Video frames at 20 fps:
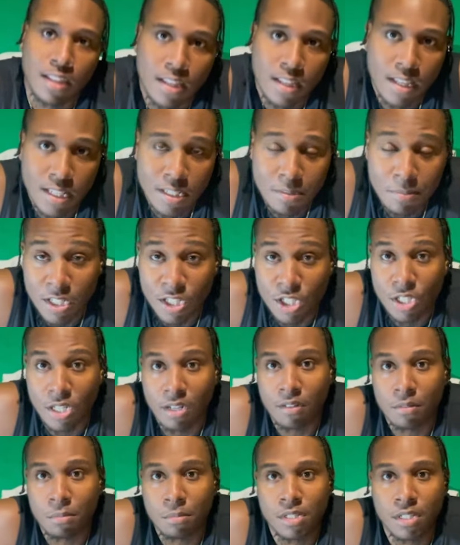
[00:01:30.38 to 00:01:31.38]
He's been a
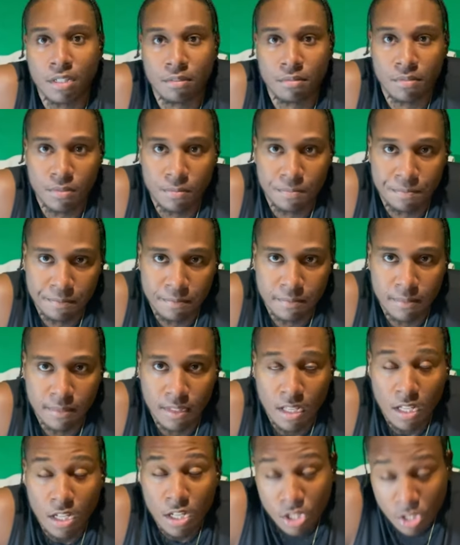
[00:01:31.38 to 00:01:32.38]
shadow of himself.
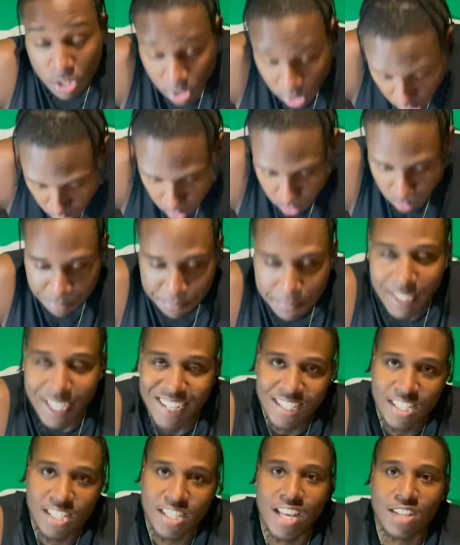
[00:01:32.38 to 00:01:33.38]
So,
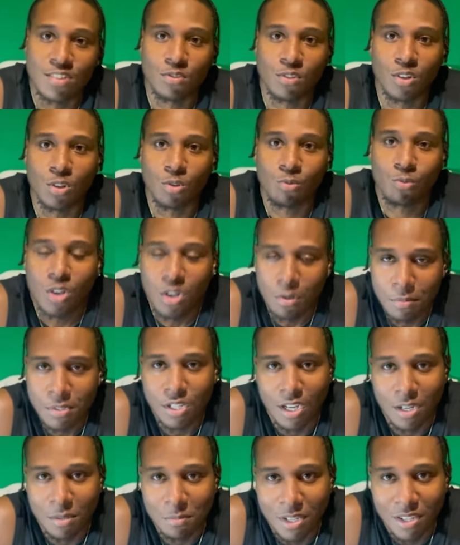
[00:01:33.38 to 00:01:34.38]
in today's video, we're going to be
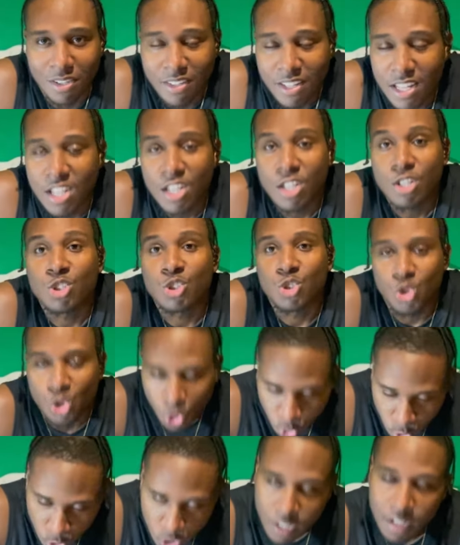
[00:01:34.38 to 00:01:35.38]
talking about
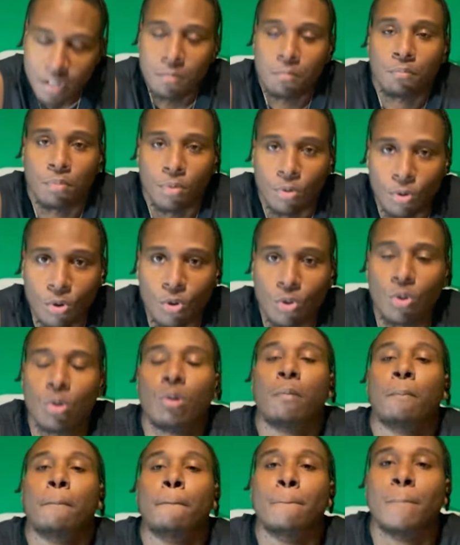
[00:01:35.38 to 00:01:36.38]
Jordan
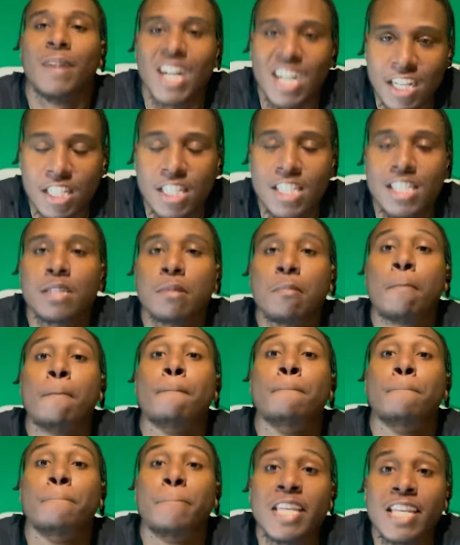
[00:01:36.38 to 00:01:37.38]
Poole must
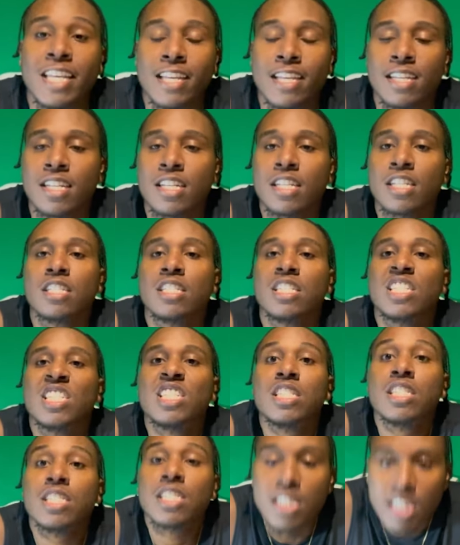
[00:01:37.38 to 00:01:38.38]
be
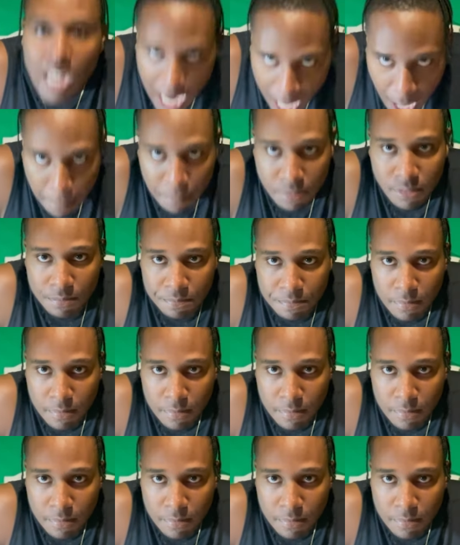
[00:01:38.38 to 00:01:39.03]
stopped.